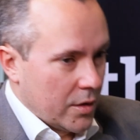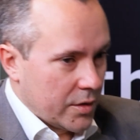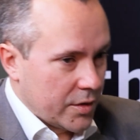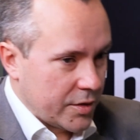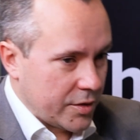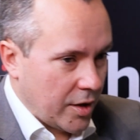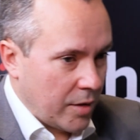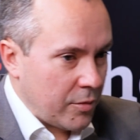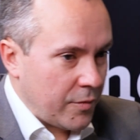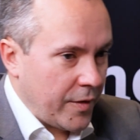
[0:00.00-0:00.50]

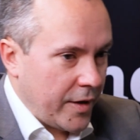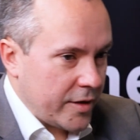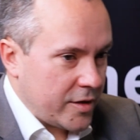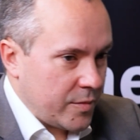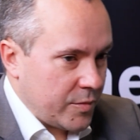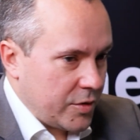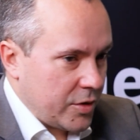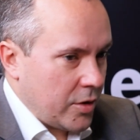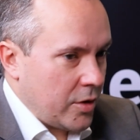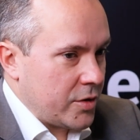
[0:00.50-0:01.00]
Some have had
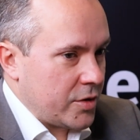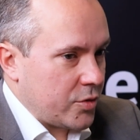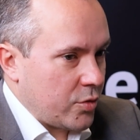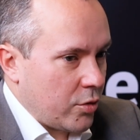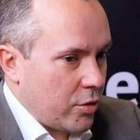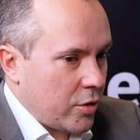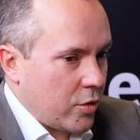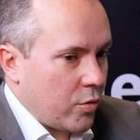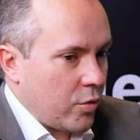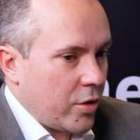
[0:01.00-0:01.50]
some
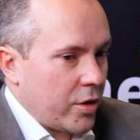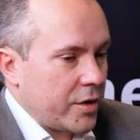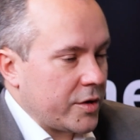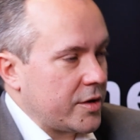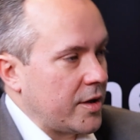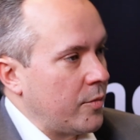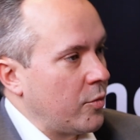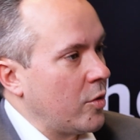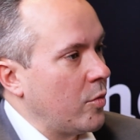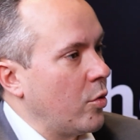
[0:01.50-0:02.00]
historic work,
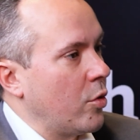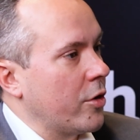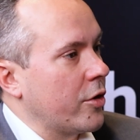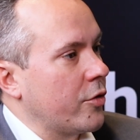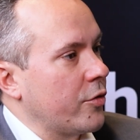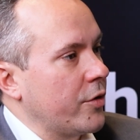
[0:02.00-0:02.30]
some are more